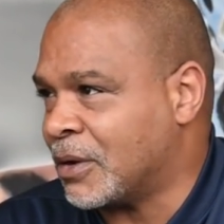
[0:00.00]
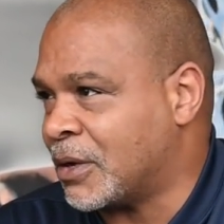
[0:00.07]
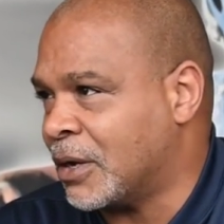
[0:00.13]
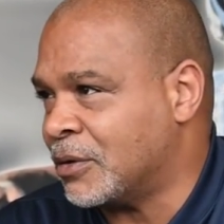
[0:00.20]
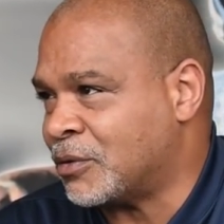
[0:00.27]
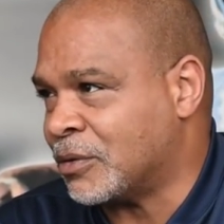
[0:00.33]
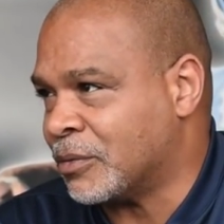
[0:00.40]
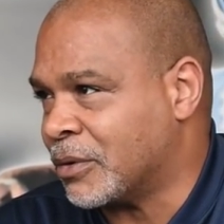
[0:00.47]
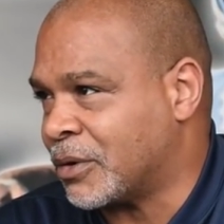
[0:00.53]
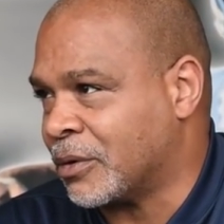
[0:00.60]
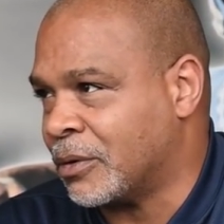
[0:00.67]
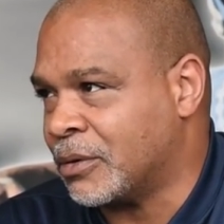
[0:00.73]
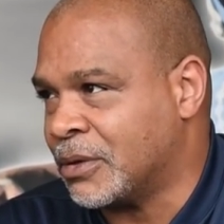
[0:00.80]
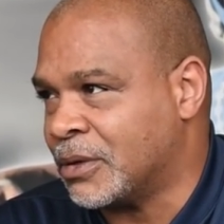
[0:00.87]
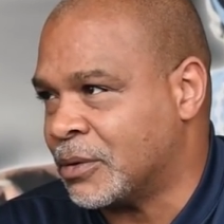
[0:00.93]
in the country in
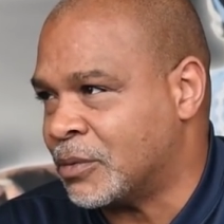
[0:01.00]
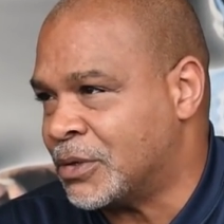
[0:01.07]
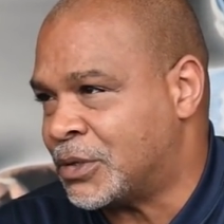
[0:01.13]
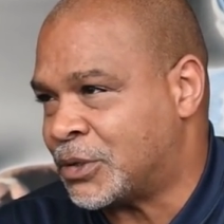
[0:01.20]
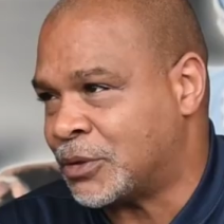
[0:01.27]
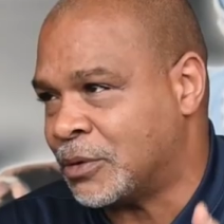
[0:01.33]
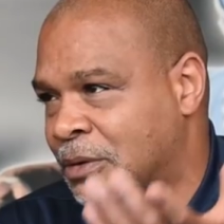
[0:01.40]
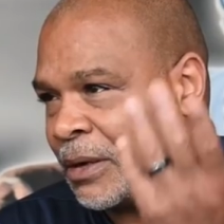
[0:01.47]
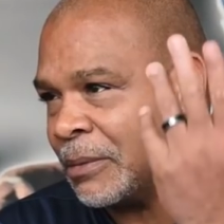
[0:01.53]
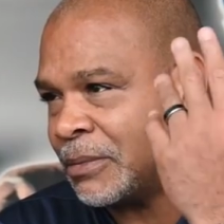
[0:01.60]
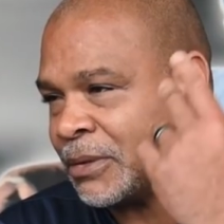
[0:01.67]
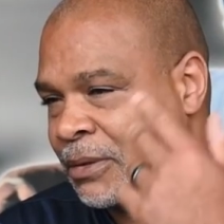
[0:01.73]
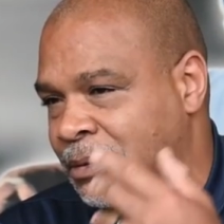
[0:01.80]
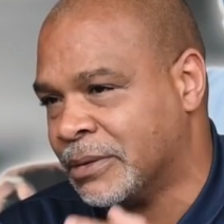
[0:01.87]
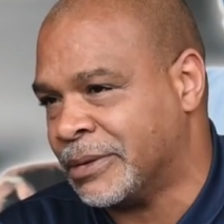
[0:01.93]
recruiting, and we shoot
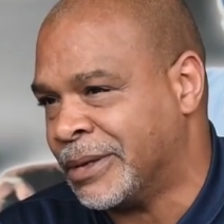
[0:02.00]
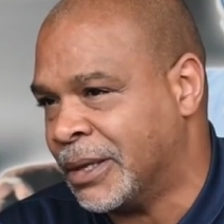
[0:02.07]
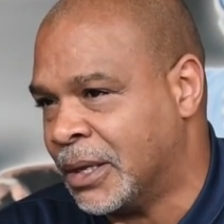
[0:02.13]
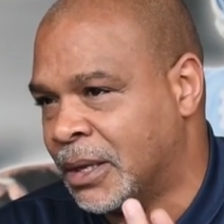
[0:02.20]
up to